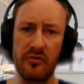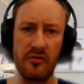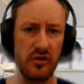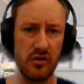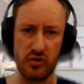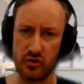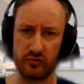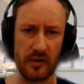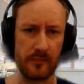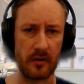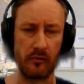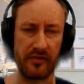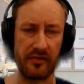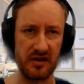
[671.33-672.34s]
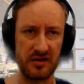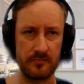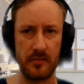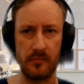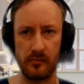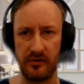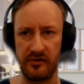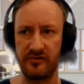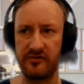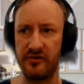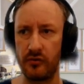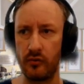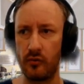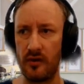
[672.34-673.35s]
usual typical things that people need
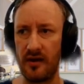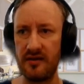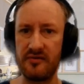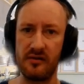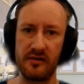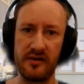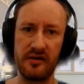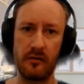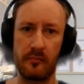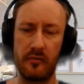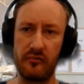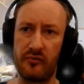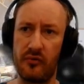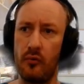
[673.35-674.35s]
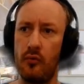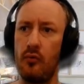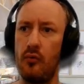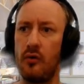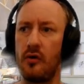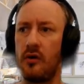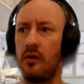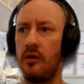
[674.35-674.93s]
to do in the lead up to